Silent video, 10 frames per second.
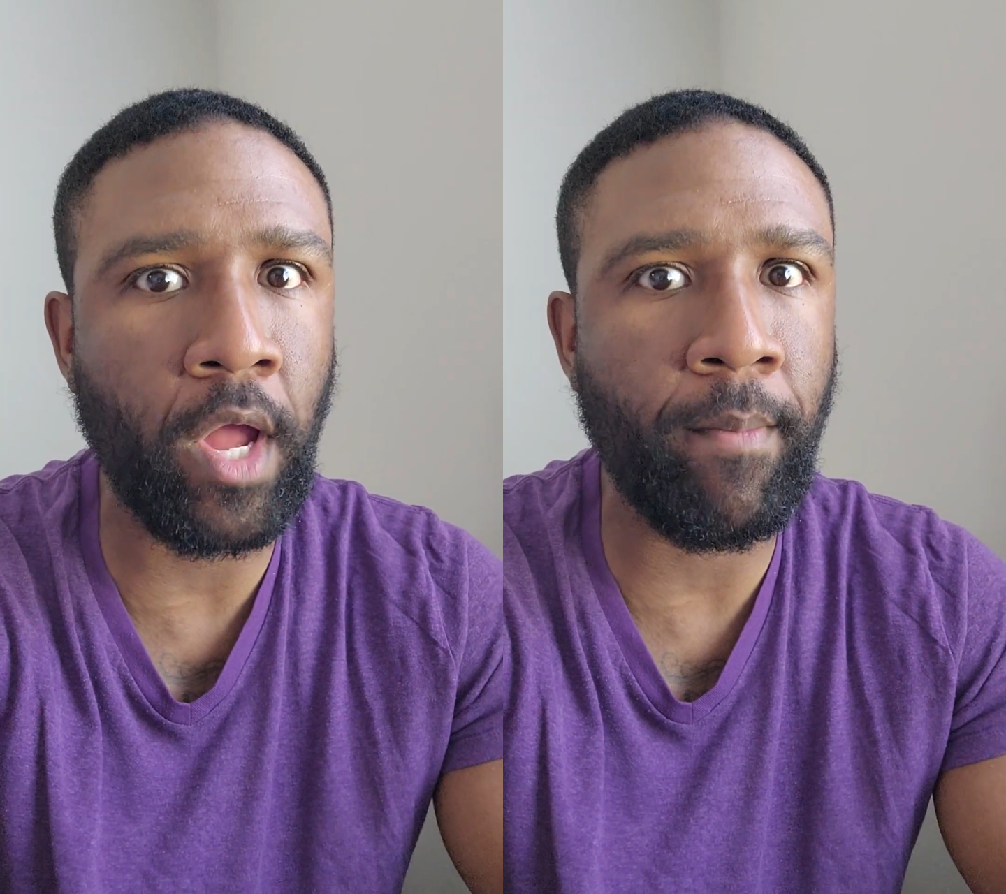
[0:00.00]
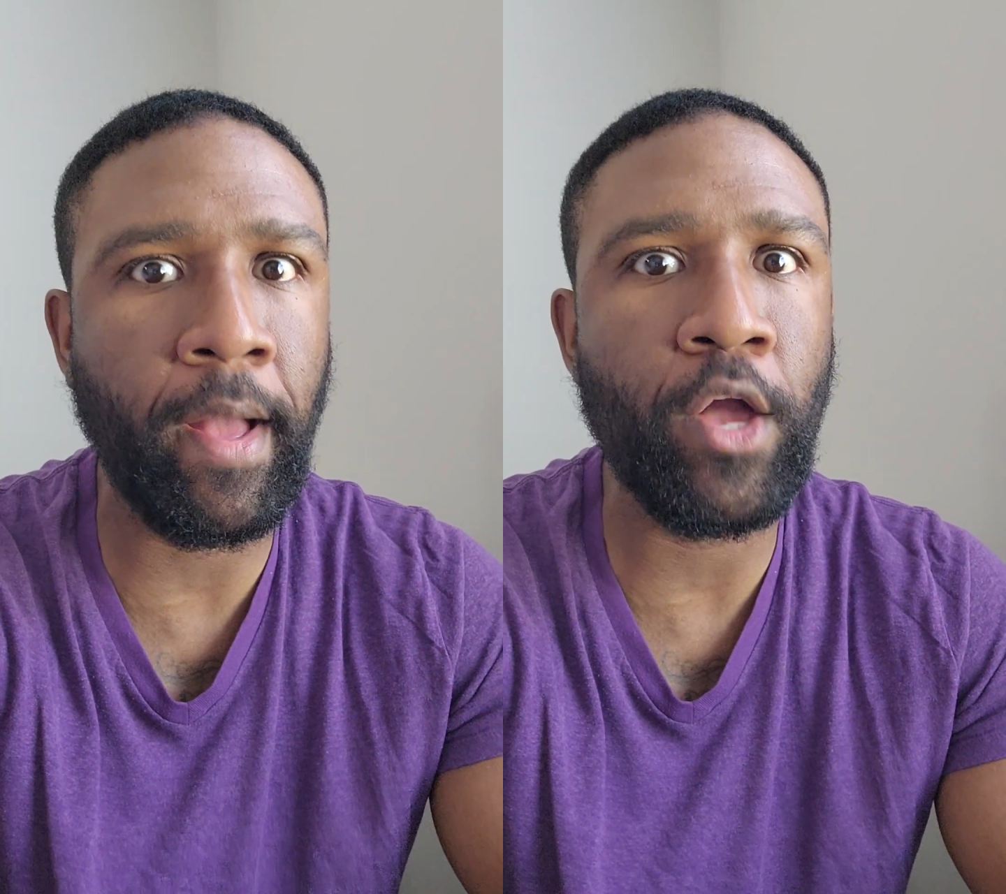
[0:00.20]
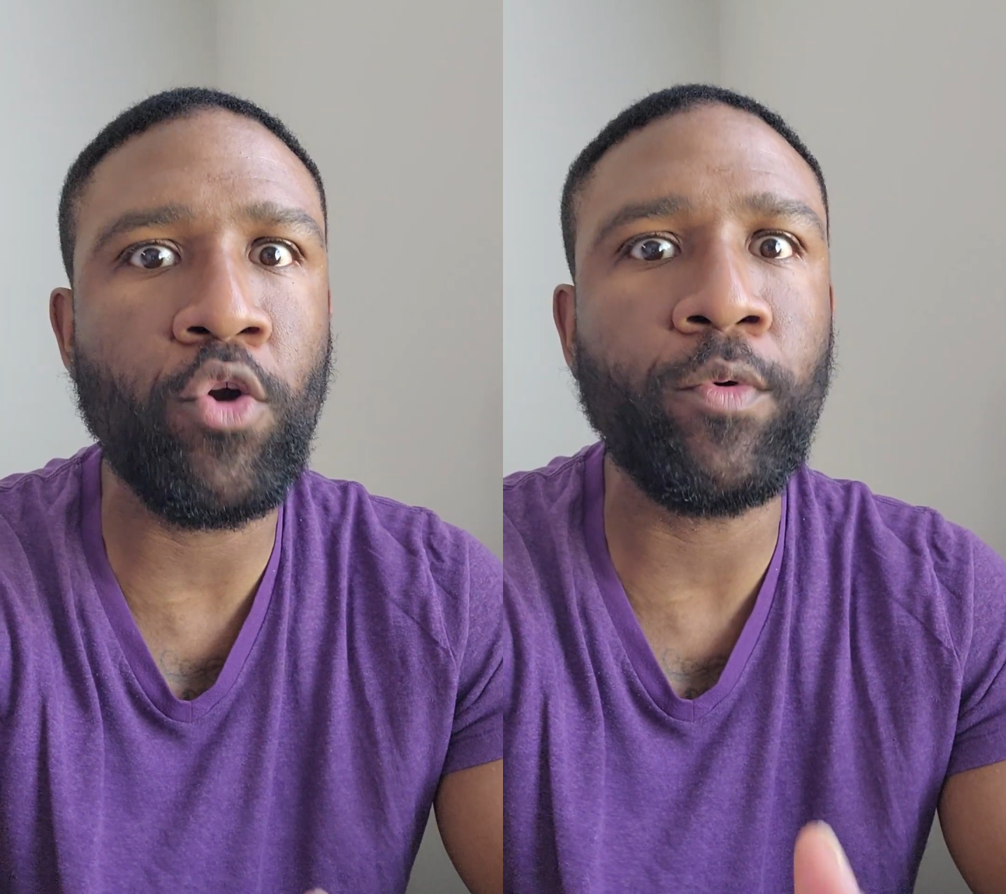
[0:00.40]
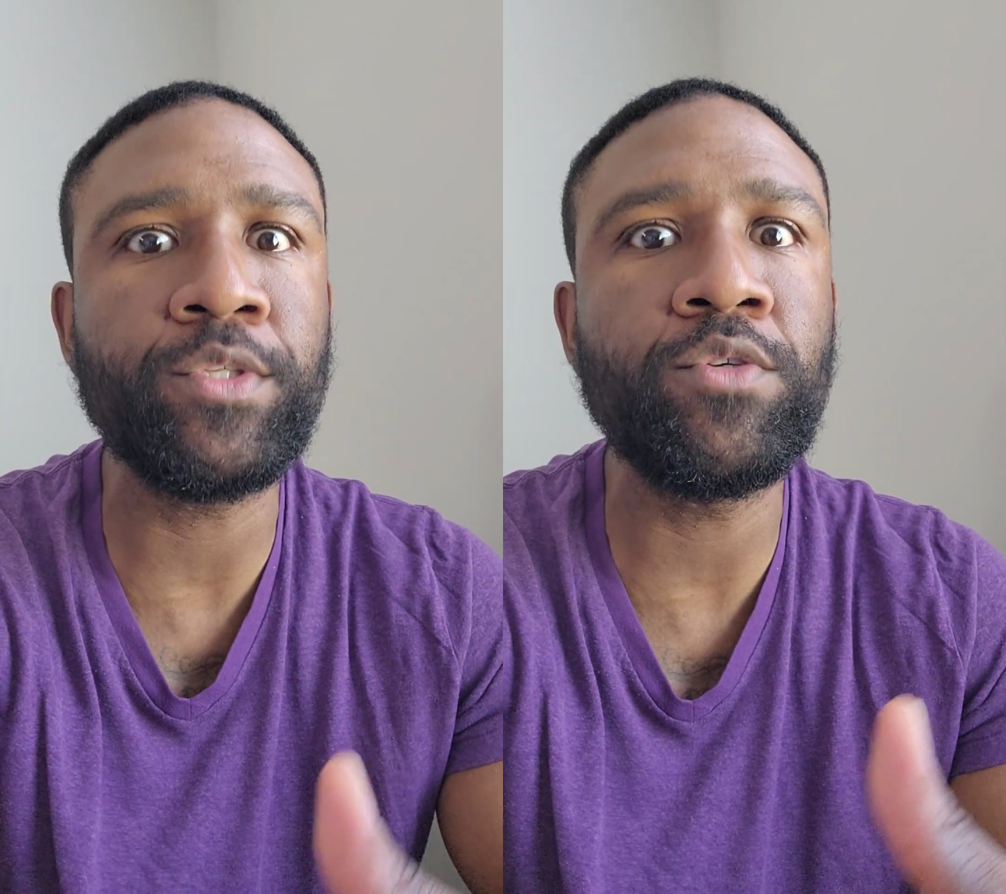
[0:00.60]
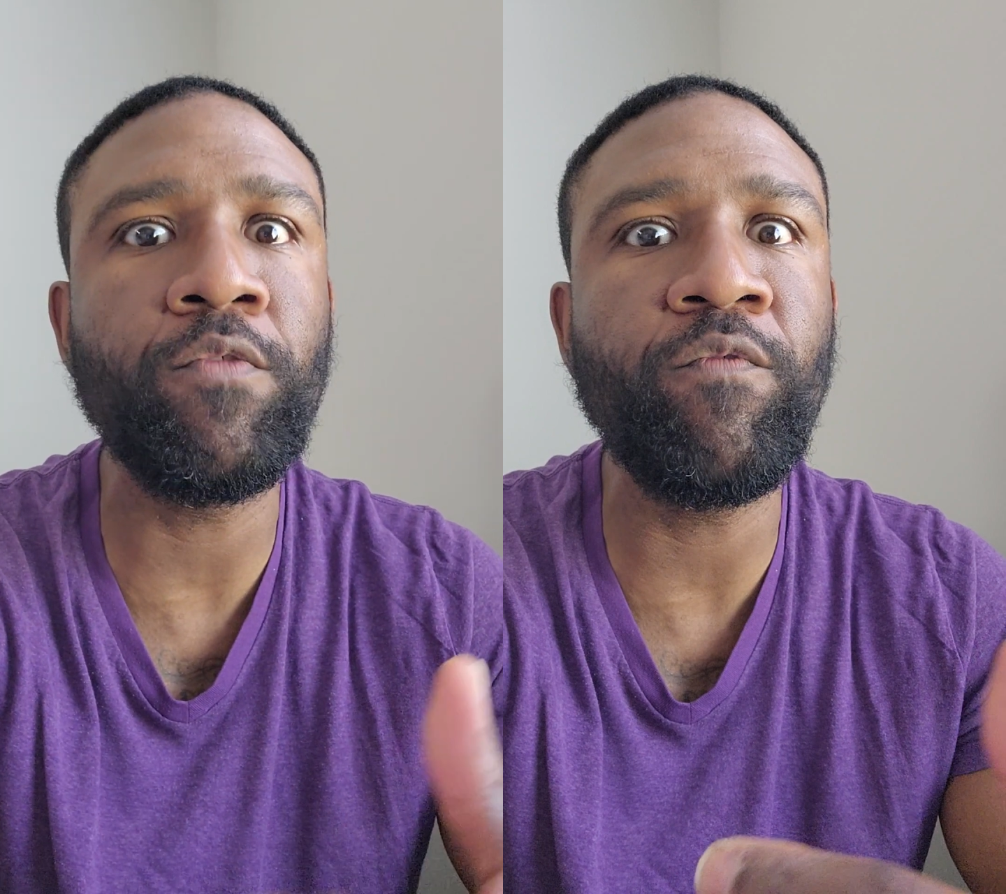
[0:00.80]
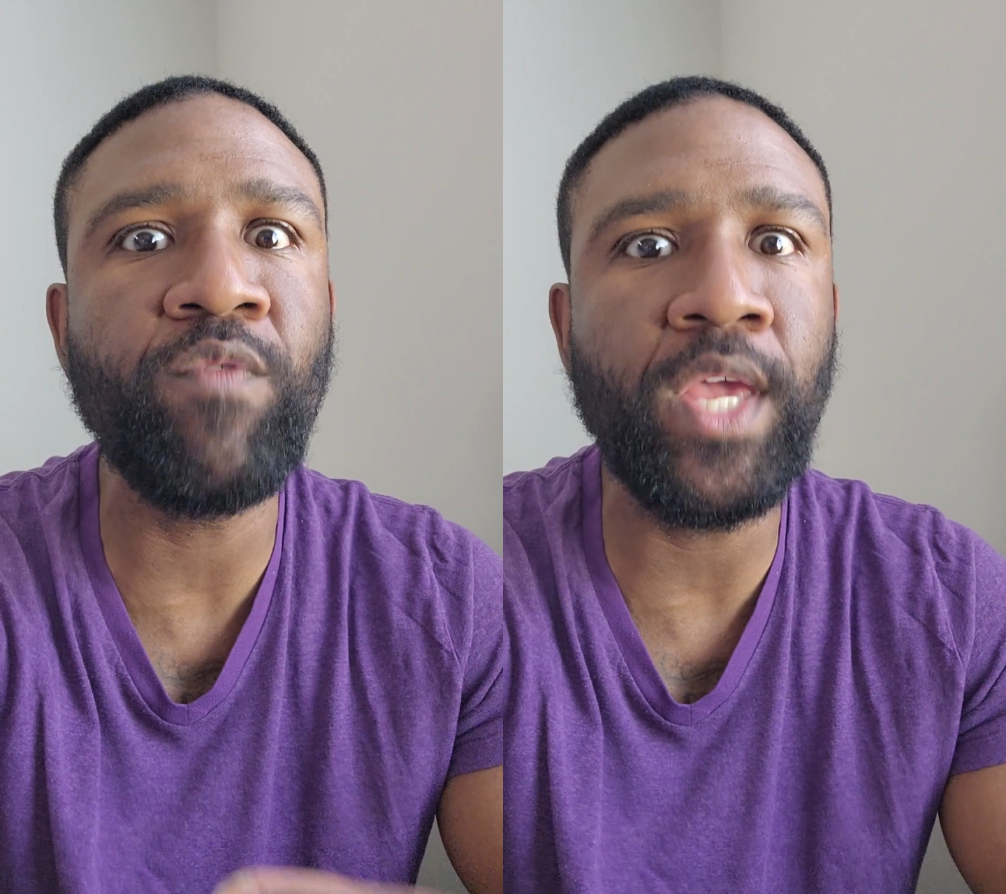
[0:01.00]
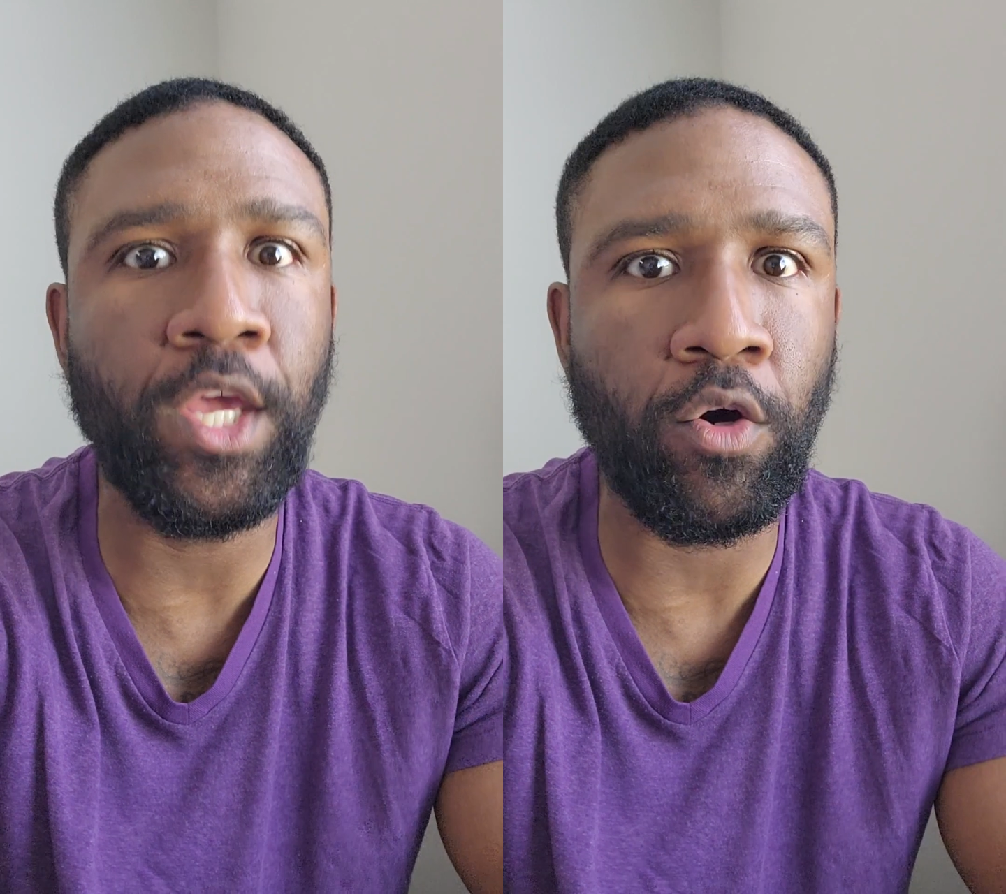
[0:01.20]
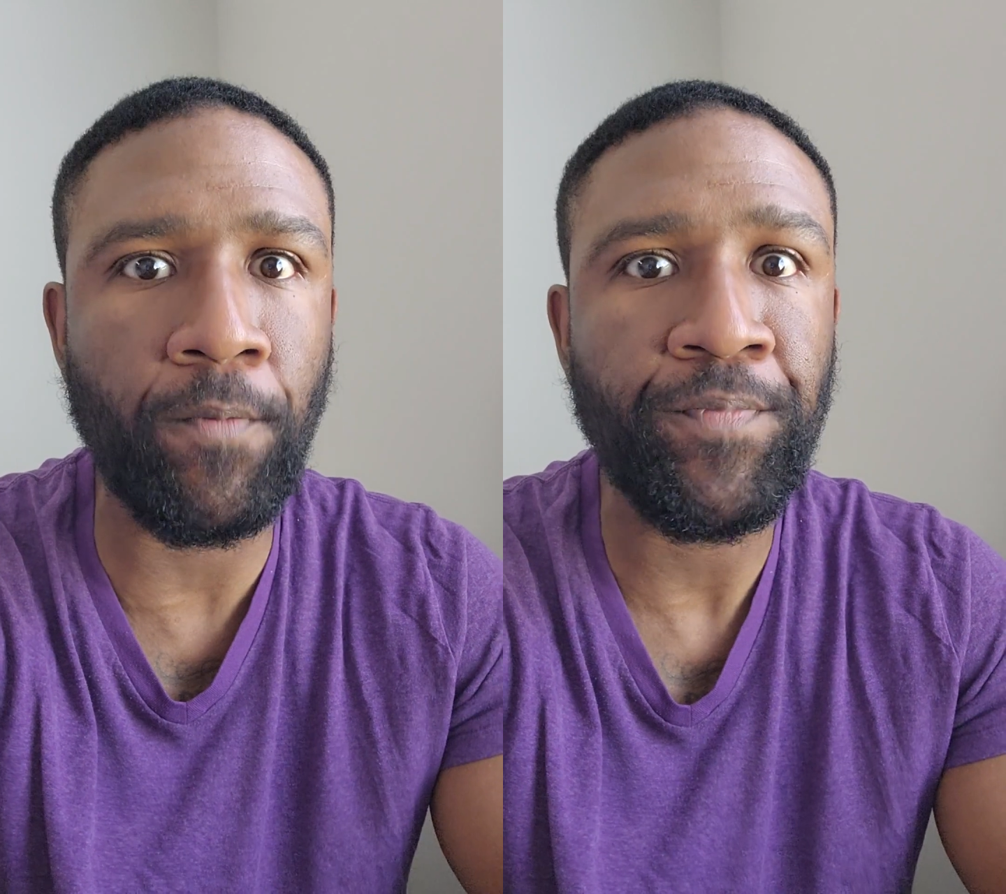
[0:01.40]
How am I going to
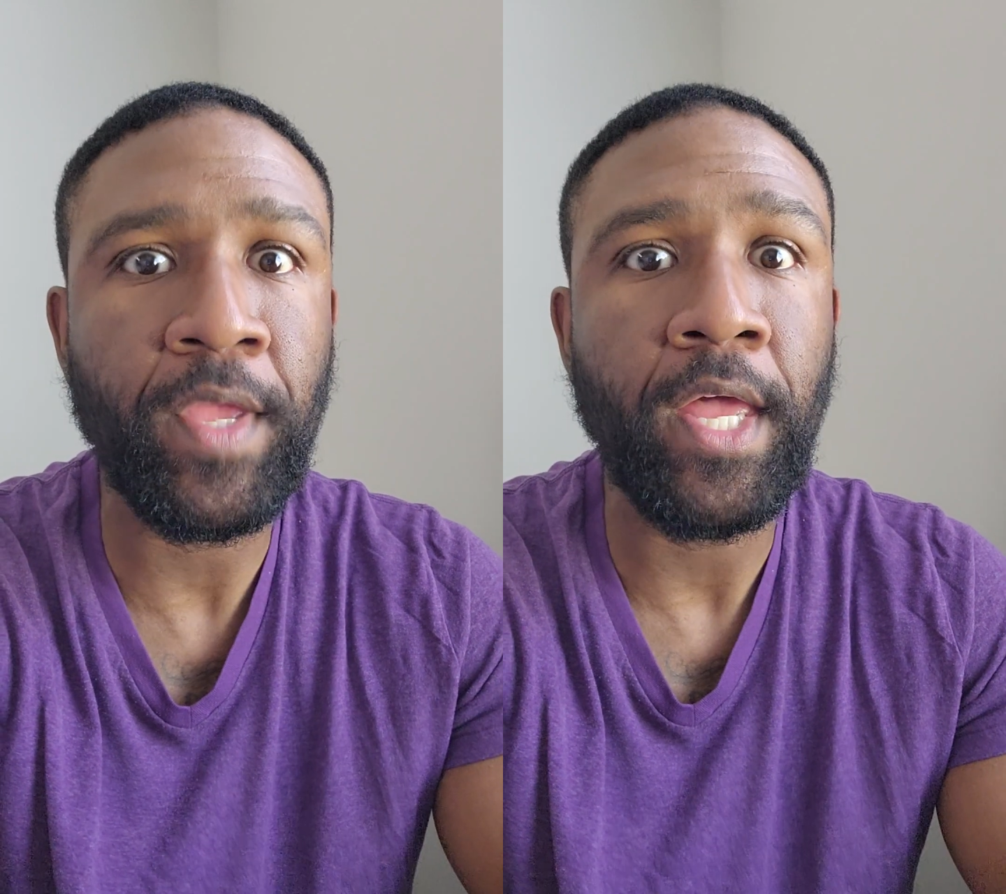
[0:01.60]
feel?